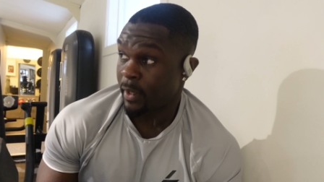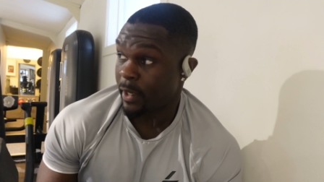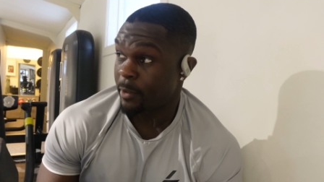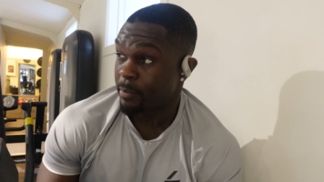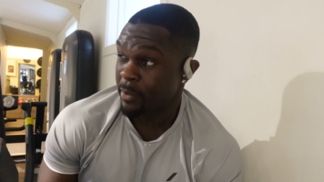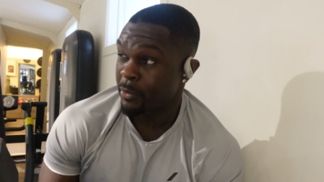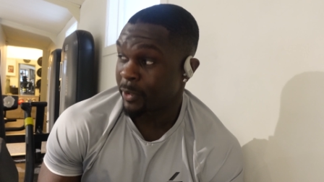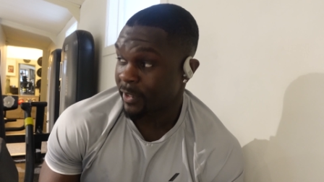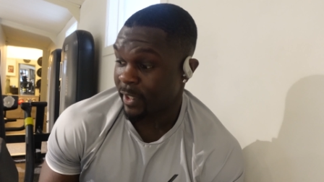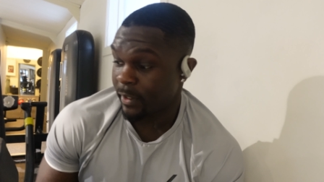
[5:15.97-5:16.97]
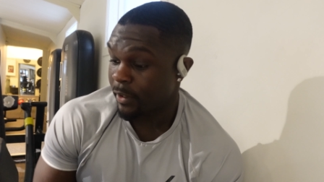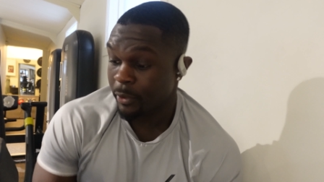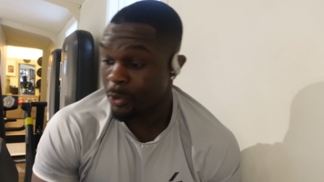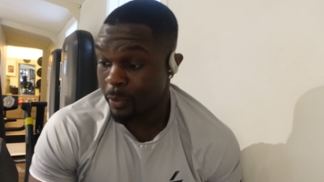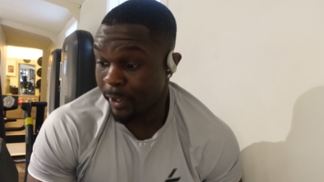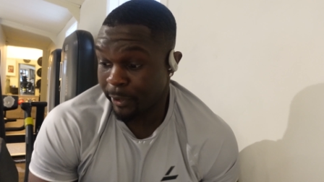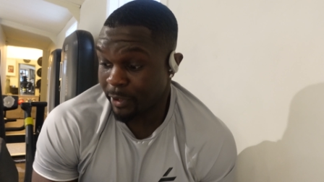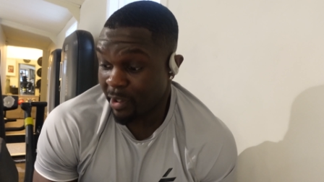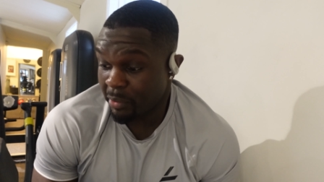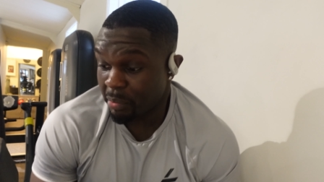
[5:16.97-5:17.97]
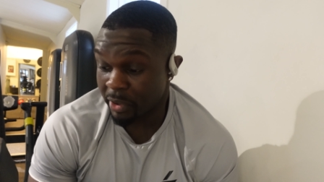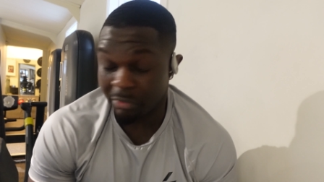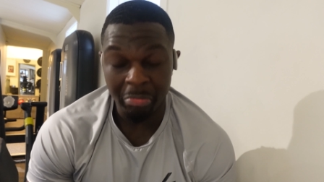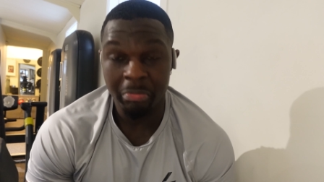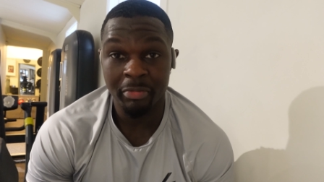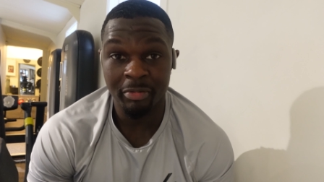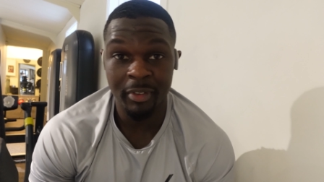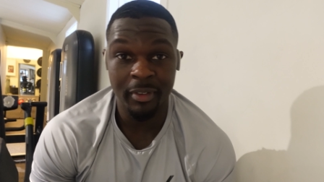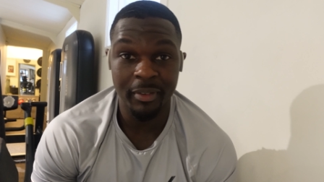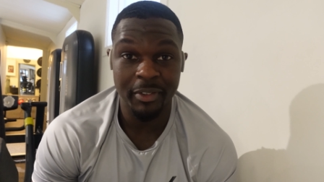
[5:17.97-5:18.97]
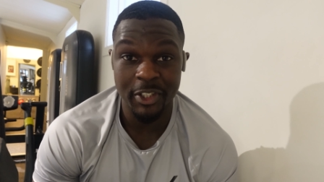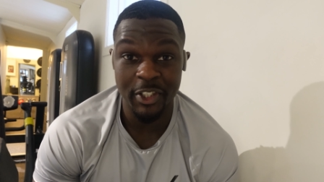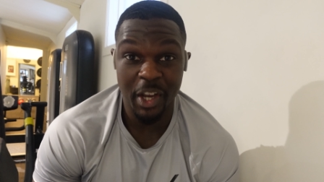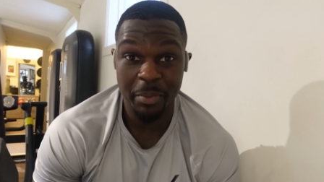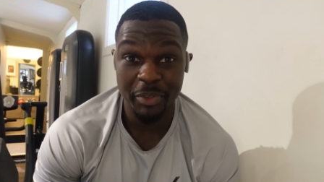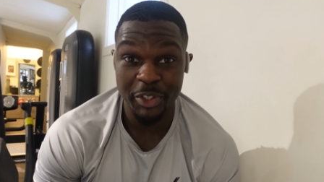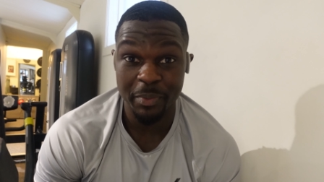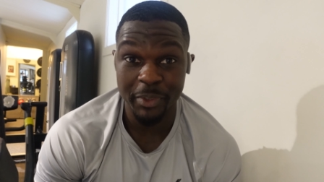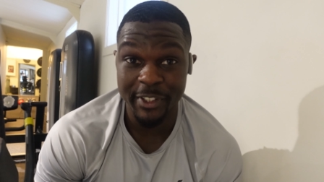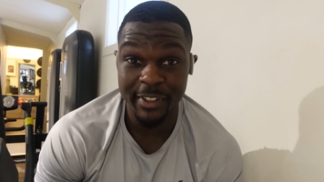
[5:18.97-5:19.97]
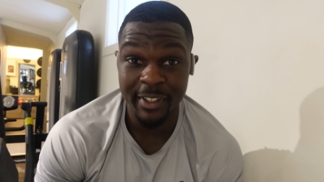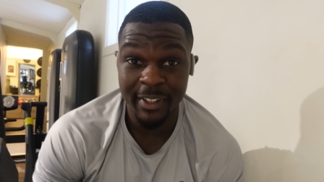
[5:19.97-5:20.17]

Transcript: Had a bit more in the tank. I don't know why I stopped, but just stopped for some reason.